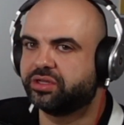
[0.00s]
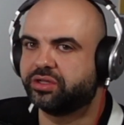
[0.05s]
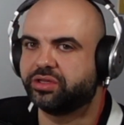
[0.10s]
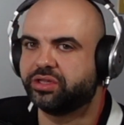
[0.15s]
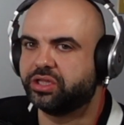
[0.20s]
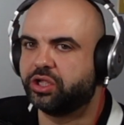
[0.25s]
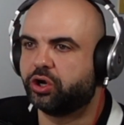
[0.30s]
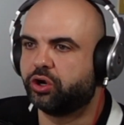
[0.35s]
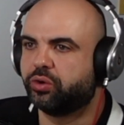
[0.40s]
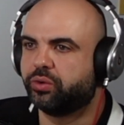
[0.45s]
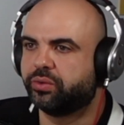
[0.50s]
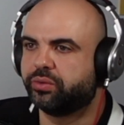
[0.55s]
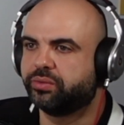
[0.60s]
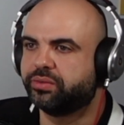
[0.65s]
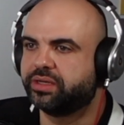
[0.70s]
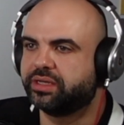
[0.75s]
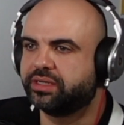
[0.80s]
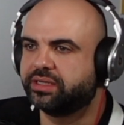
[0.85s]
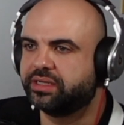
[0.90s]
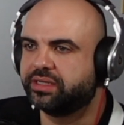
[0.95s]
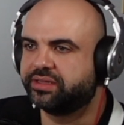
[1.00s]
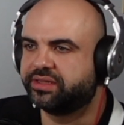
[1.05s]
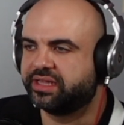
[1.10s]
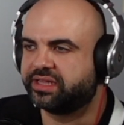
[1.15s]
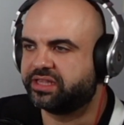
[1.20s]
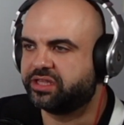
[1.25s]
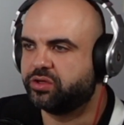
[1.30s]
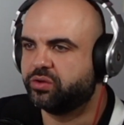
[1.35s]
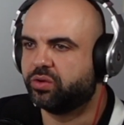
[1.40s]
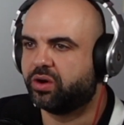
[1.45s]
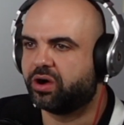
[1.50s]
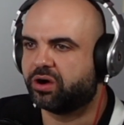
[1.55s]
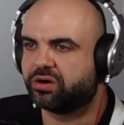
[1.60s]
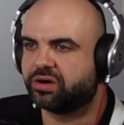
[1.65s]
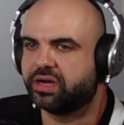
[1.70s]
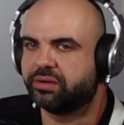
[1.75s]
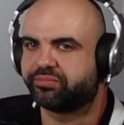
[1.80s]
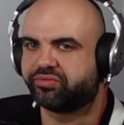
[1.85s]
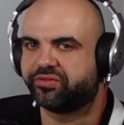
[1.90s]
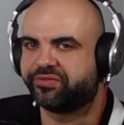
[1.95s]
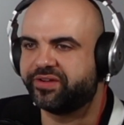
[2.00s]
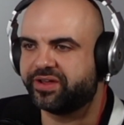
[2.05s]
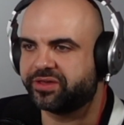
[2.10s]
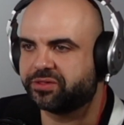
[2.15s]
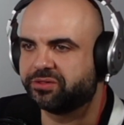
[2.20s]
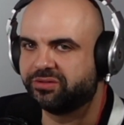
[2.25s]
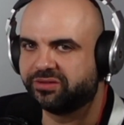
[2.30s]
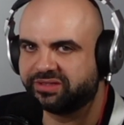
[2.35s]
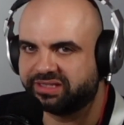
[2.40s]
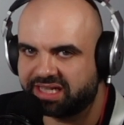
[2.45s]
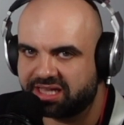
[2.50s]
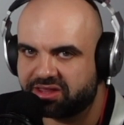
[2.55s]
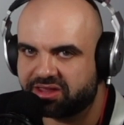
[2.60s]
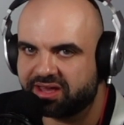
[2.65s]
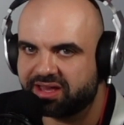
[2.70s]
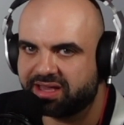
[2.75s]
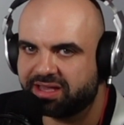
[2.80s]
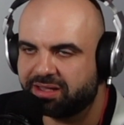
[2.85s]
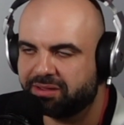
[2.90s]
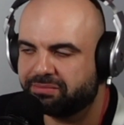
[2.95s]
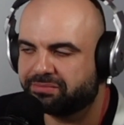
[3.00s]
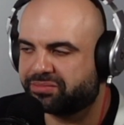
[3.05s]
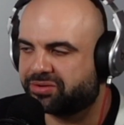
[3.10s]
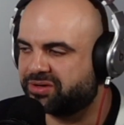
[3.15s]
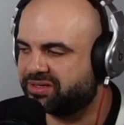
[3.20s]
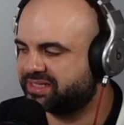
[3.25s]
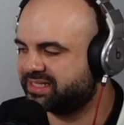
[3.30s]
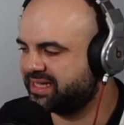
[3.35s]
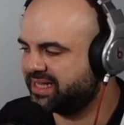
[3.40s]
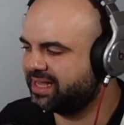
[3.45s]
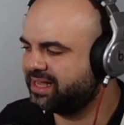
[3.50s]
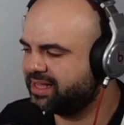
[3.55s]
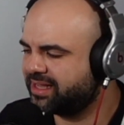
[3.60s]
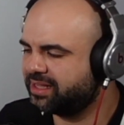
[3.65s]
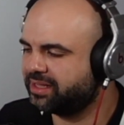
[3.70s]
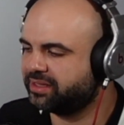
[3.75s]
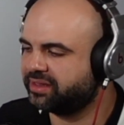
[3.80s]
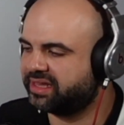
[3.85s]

know that you are a professional DJ per se.